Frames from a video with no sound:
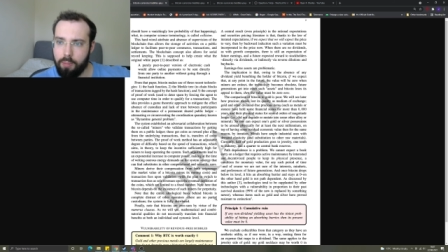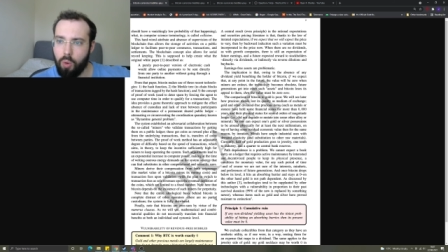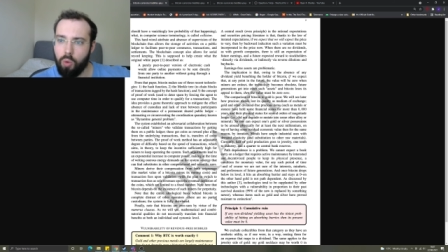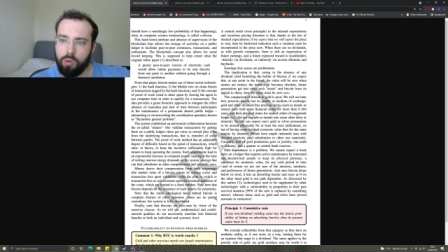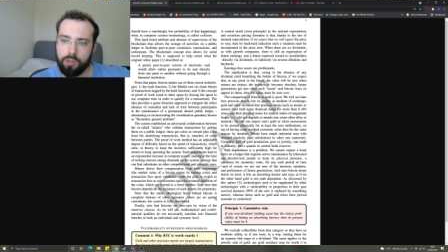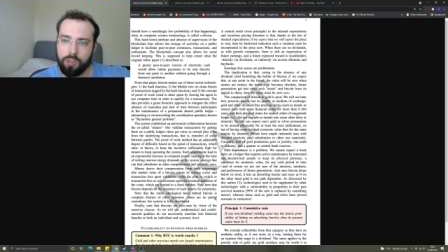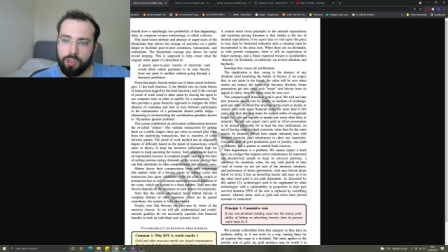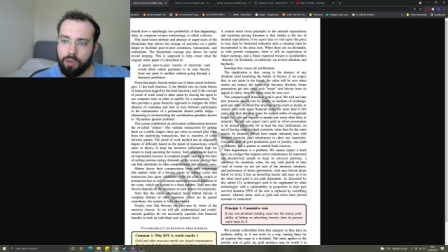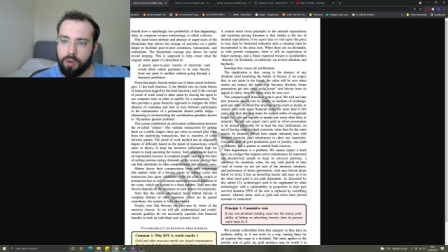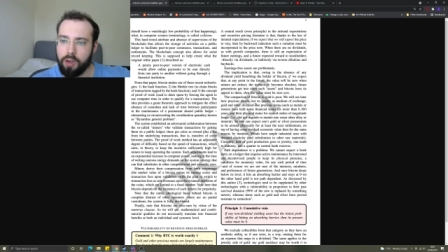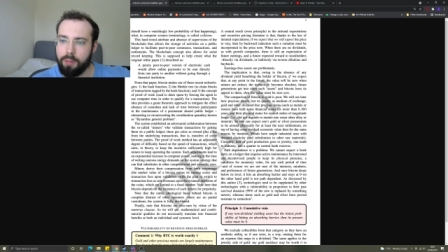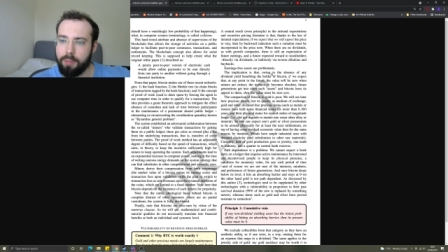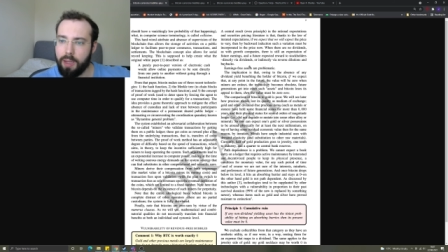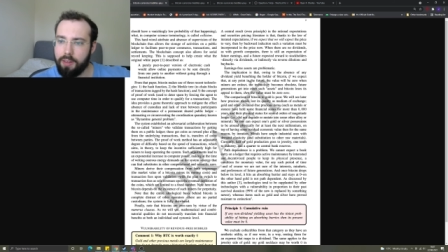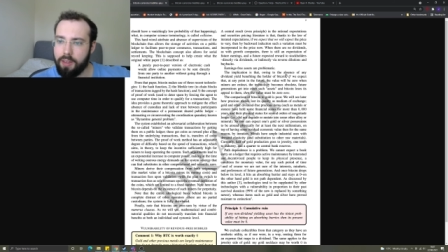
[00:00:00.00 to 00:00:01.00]
or sorry,
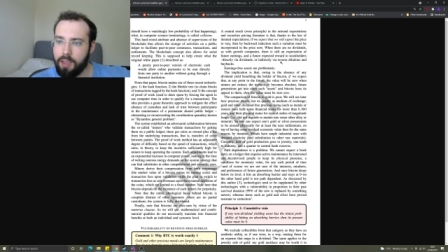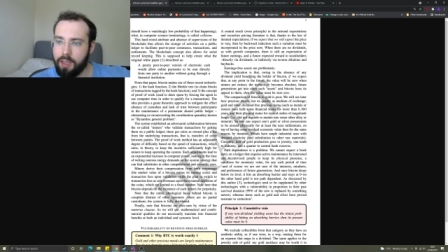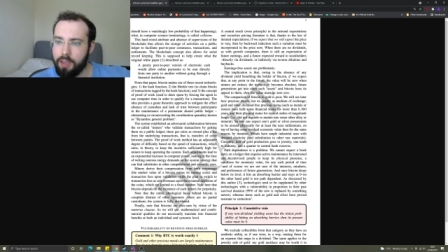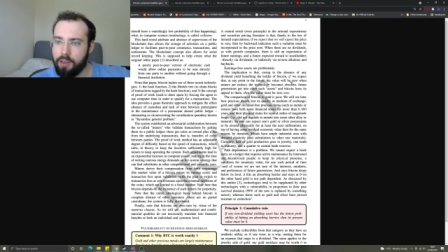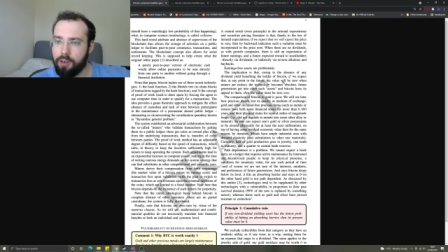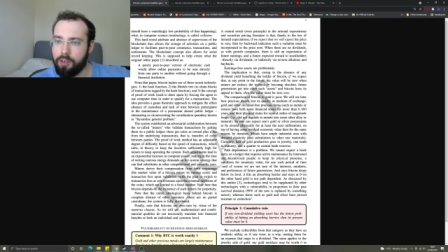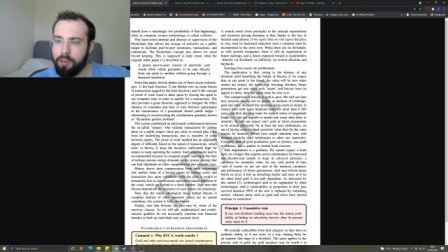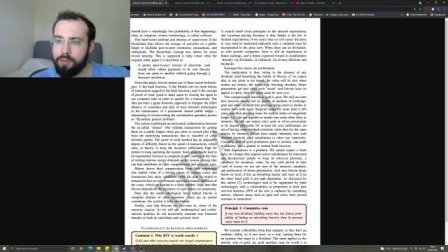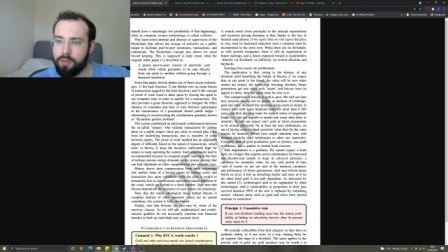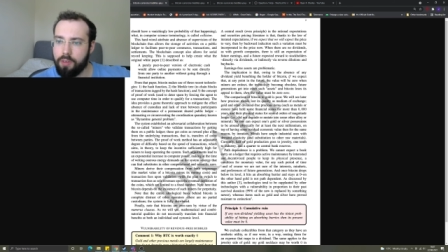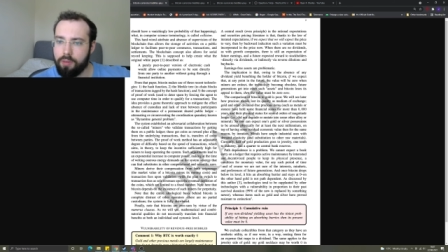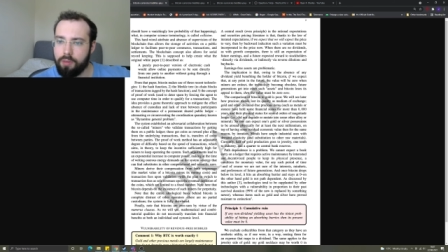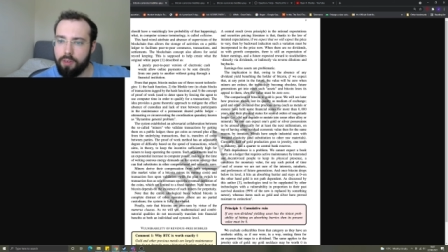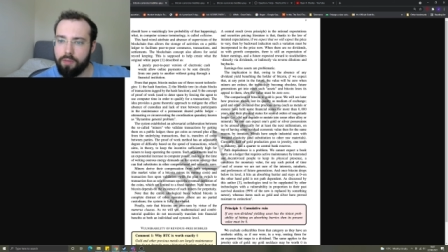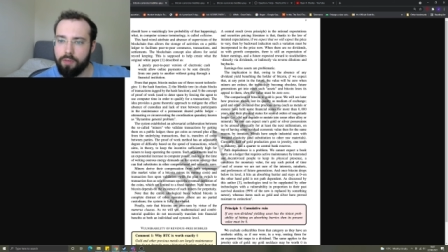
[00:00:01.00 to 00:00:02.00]
about the, you know, if the,
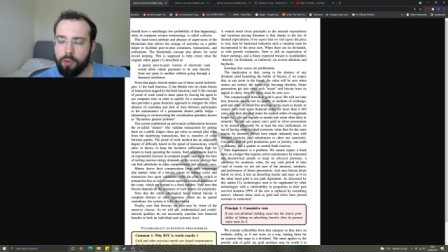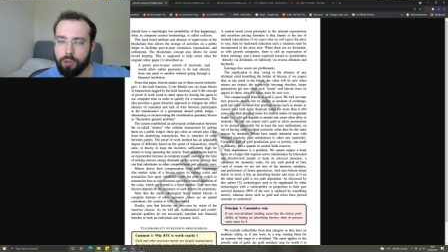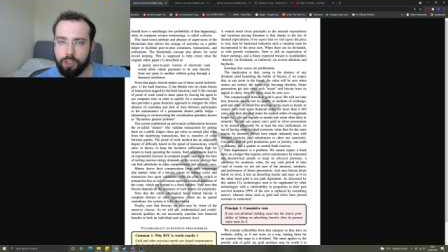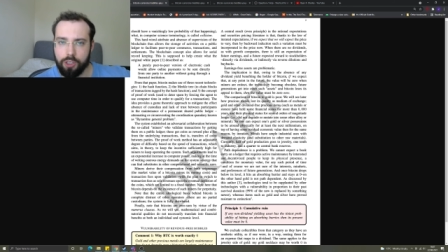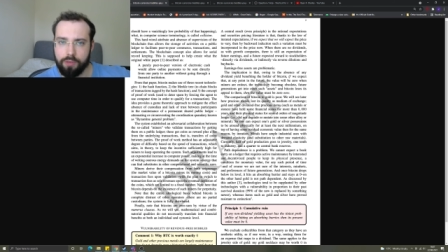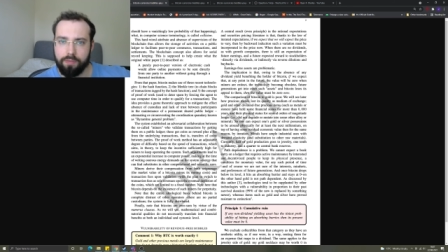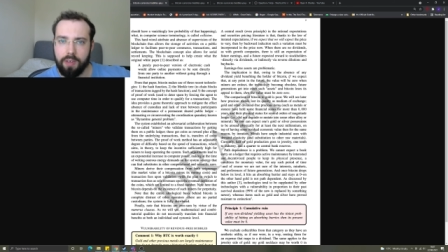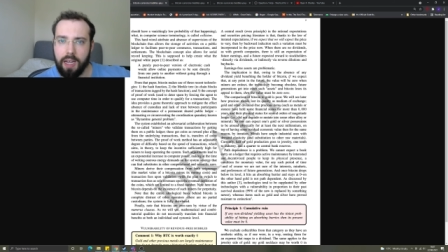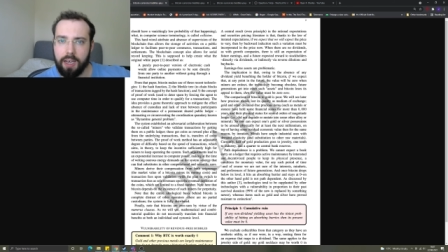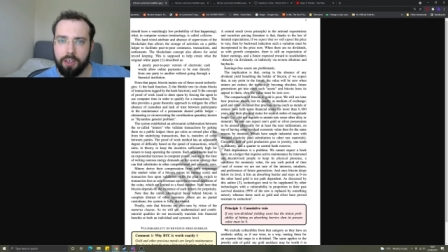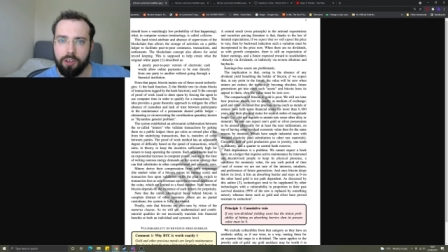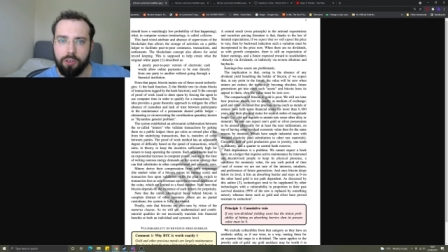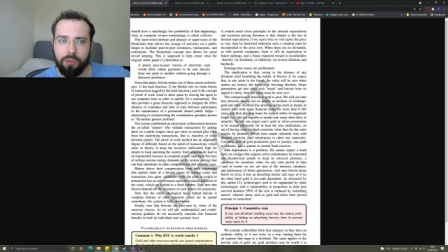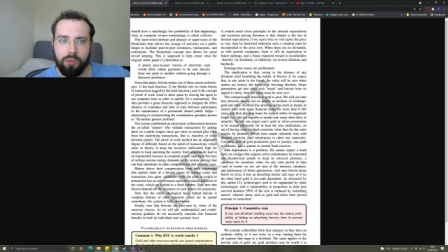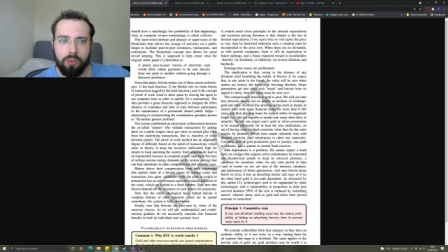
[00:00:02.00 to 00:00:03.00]
the future
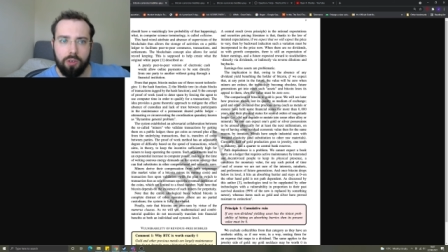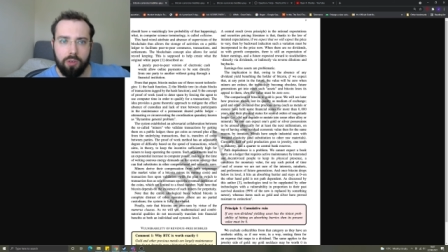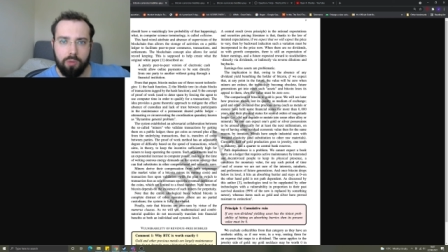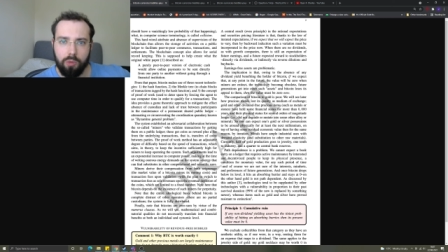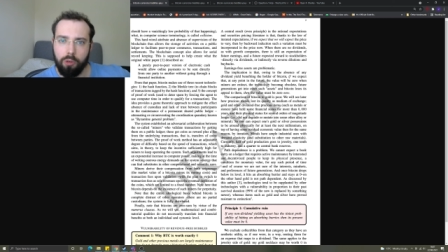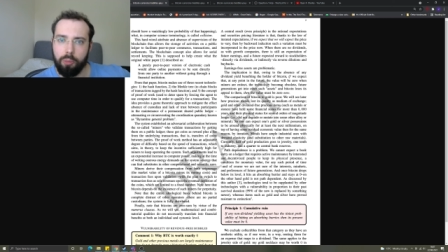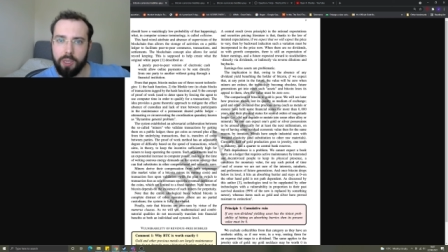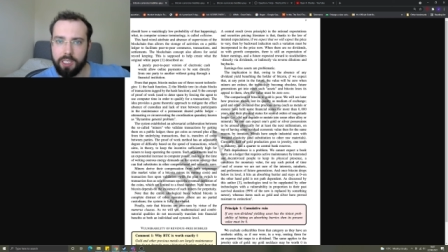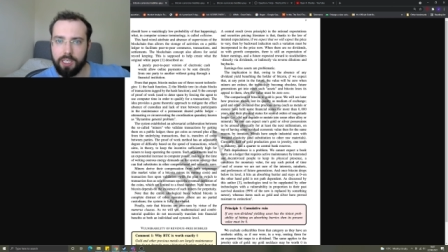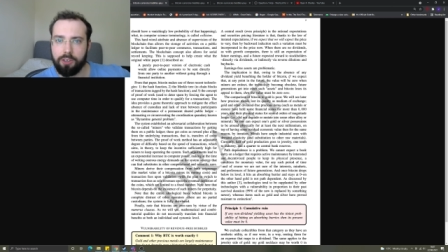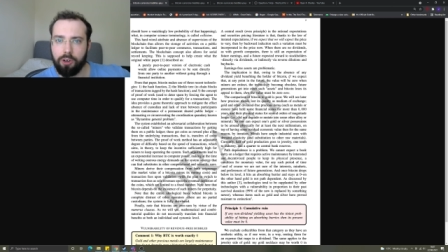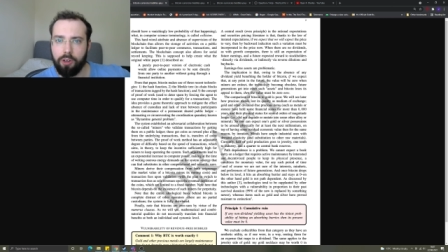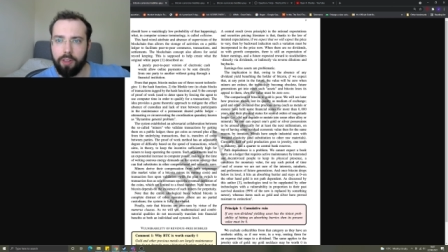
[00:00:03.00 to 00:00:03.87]
value will be zero,